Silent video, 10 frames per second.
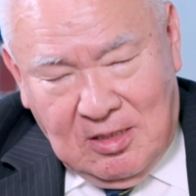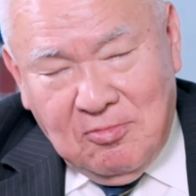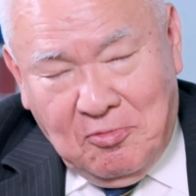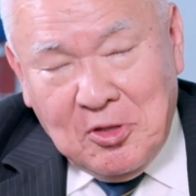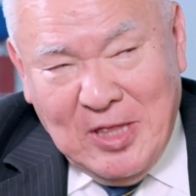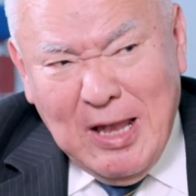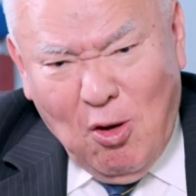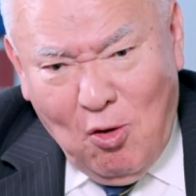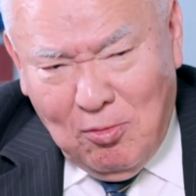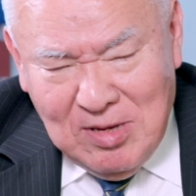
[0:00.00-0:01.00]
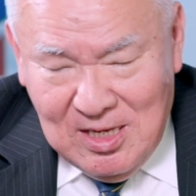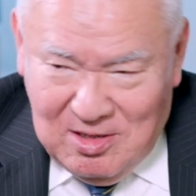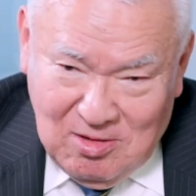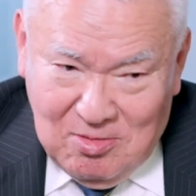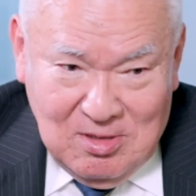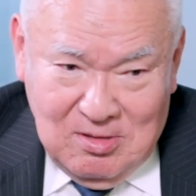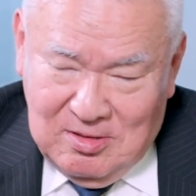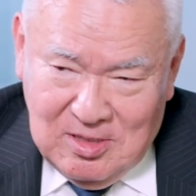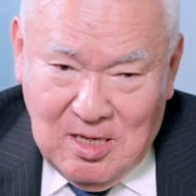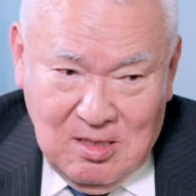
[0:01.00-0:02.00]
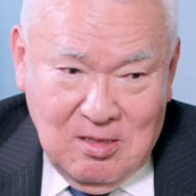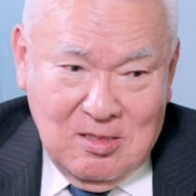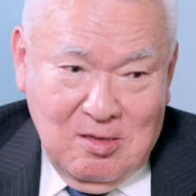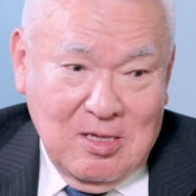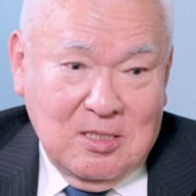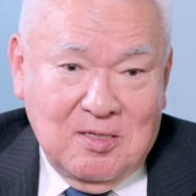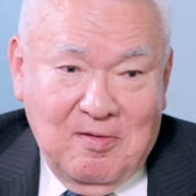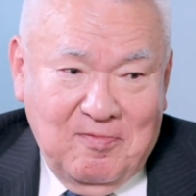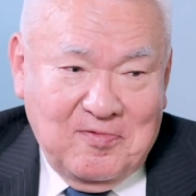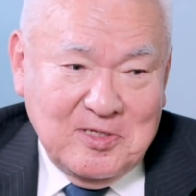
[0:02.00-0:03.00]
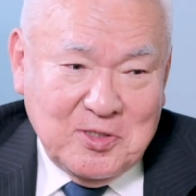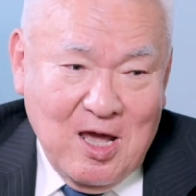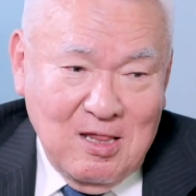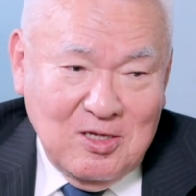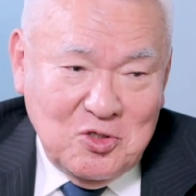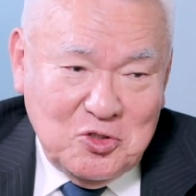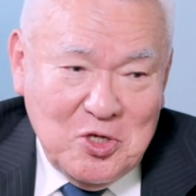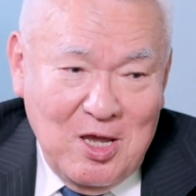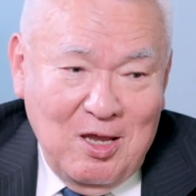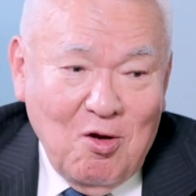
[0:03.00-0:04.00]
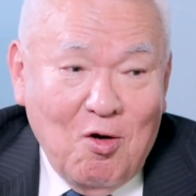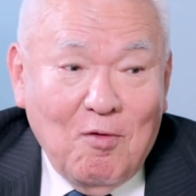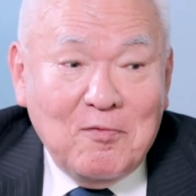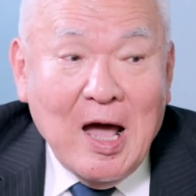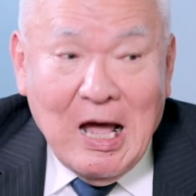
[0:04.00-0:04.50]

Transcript: What they call that, that's the first island chain of